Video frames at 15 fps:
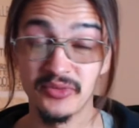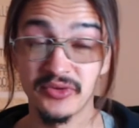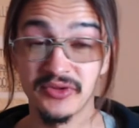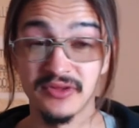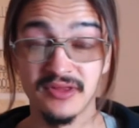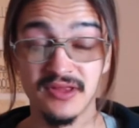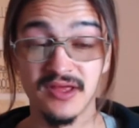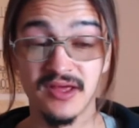
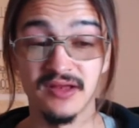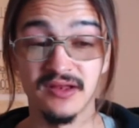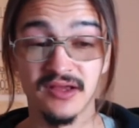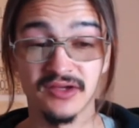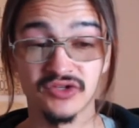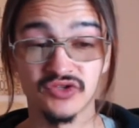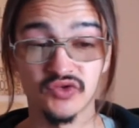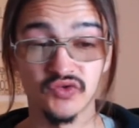than
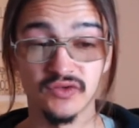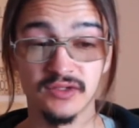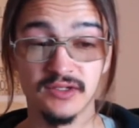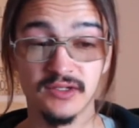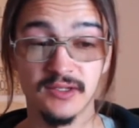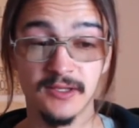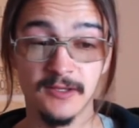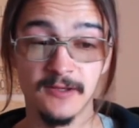
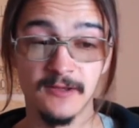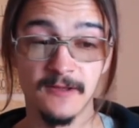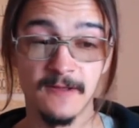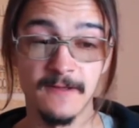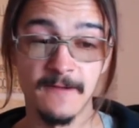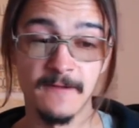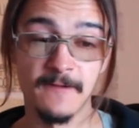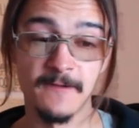actually
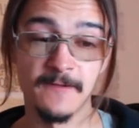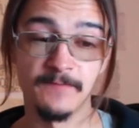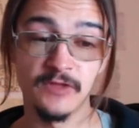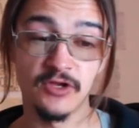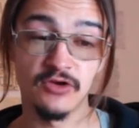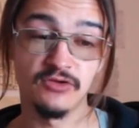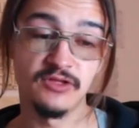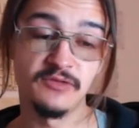
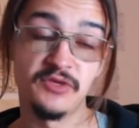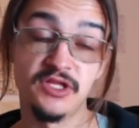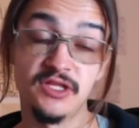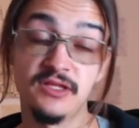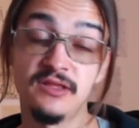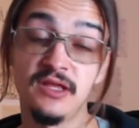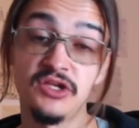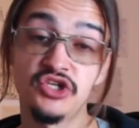now the
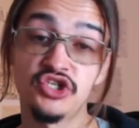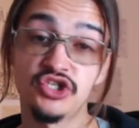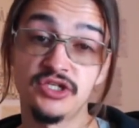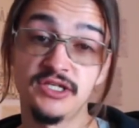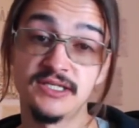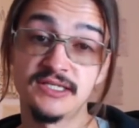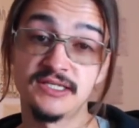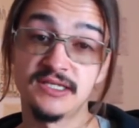meditation
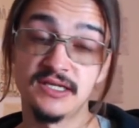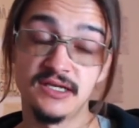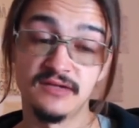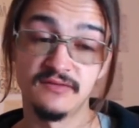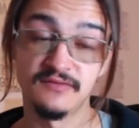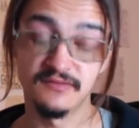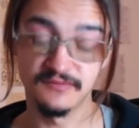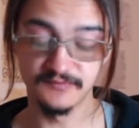
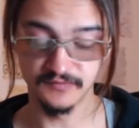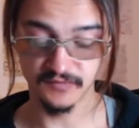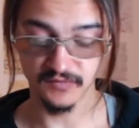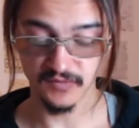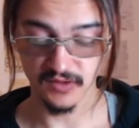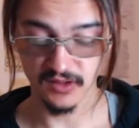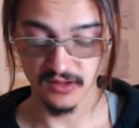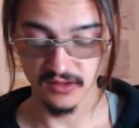itself
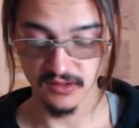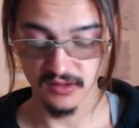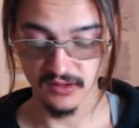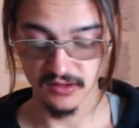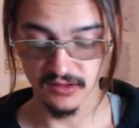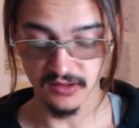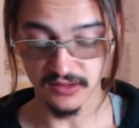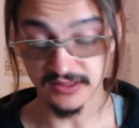
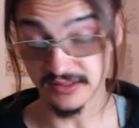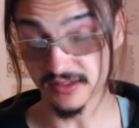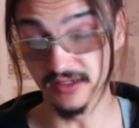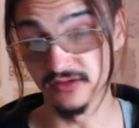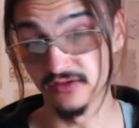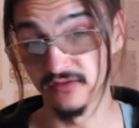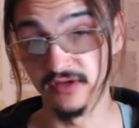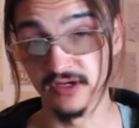it's
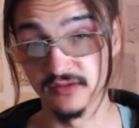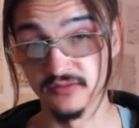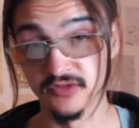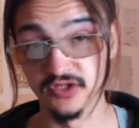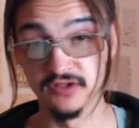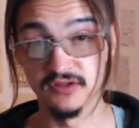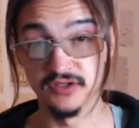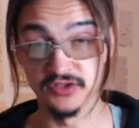kind of like a
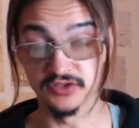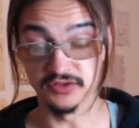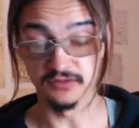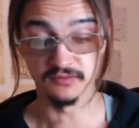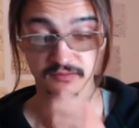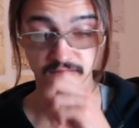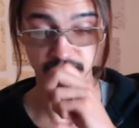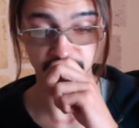meditation
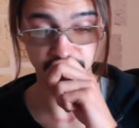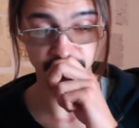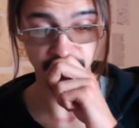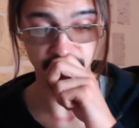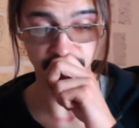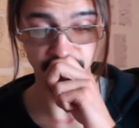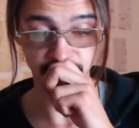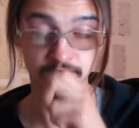
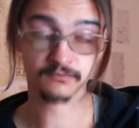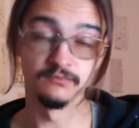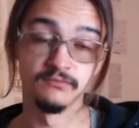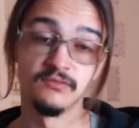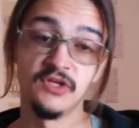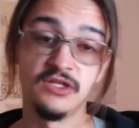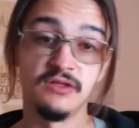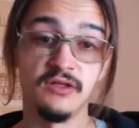mm,
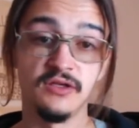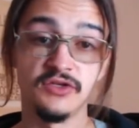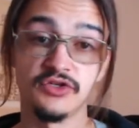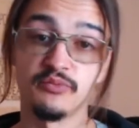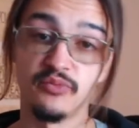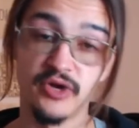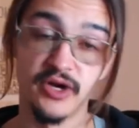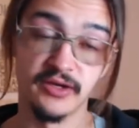meditation
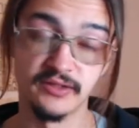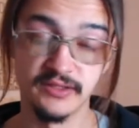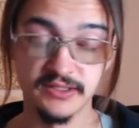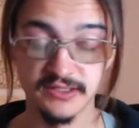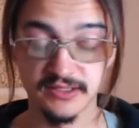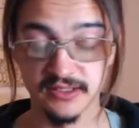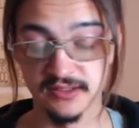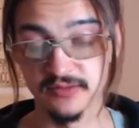
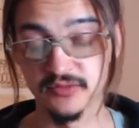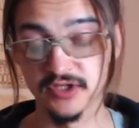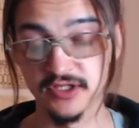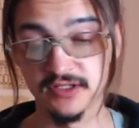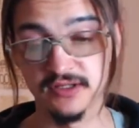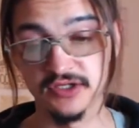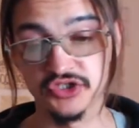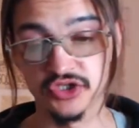practice and the
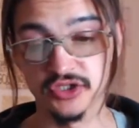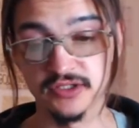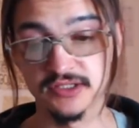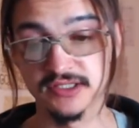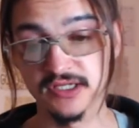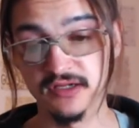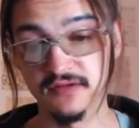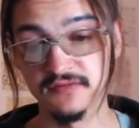meditation
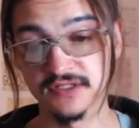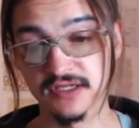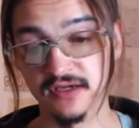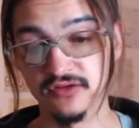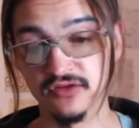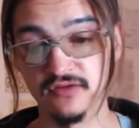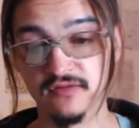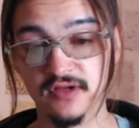itself is
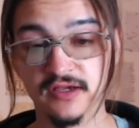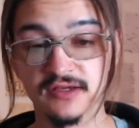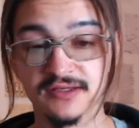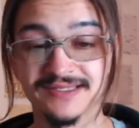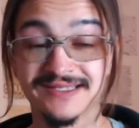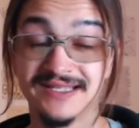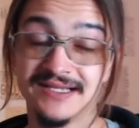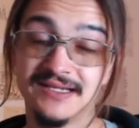kind of like
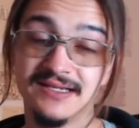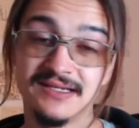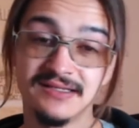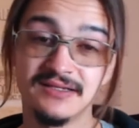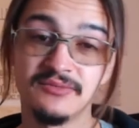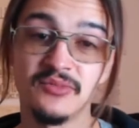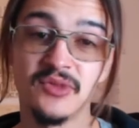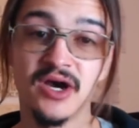stealing
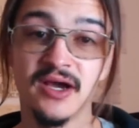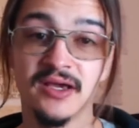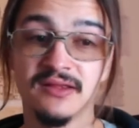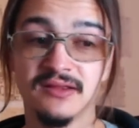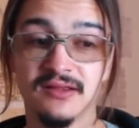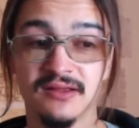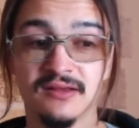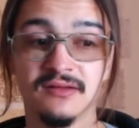the
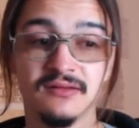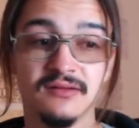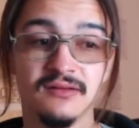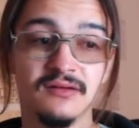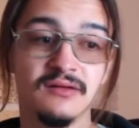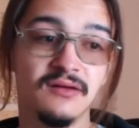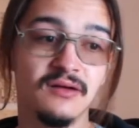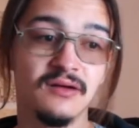mind and
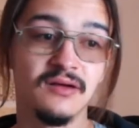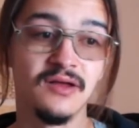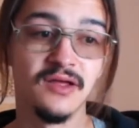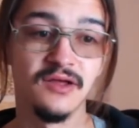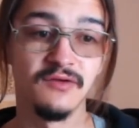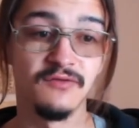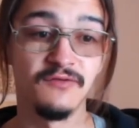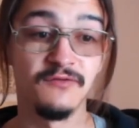uh,
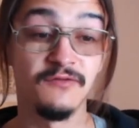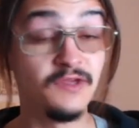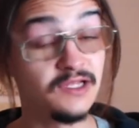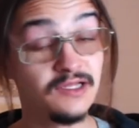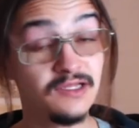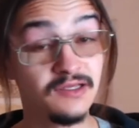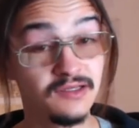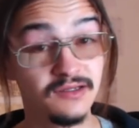
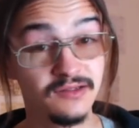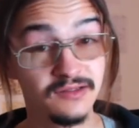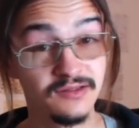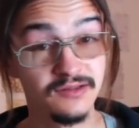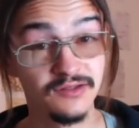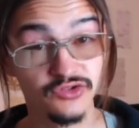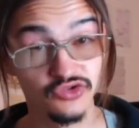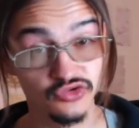feeling
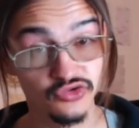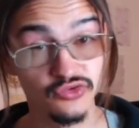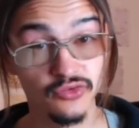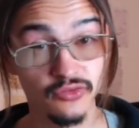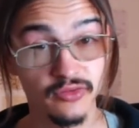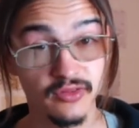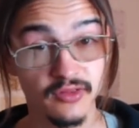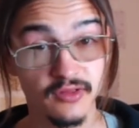the truth